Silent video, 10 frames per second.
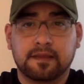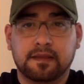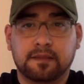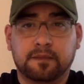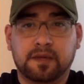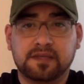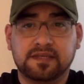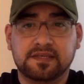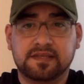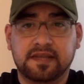The
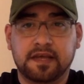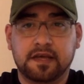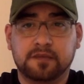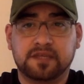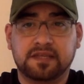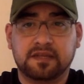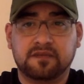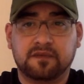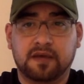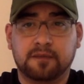process that helps
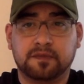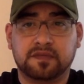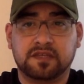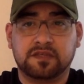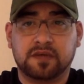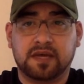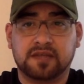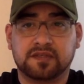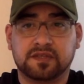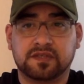identify potential
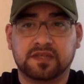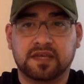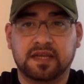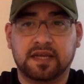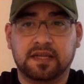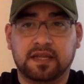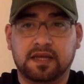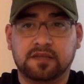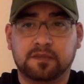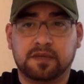hazards and
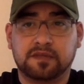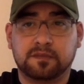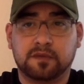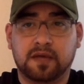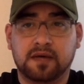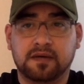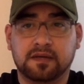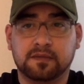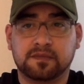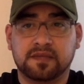analyze possible
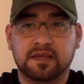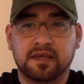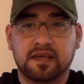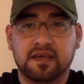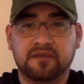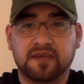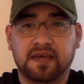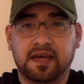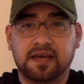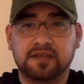outcomes if a
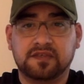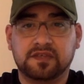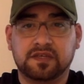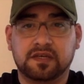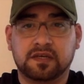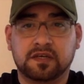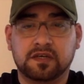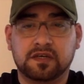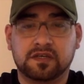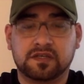hazard
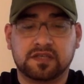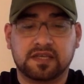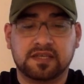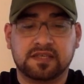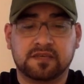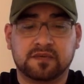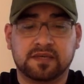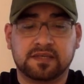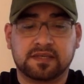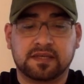occurs is a
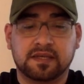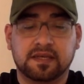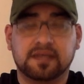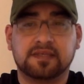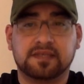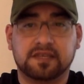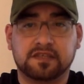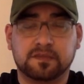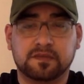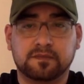risk assessment.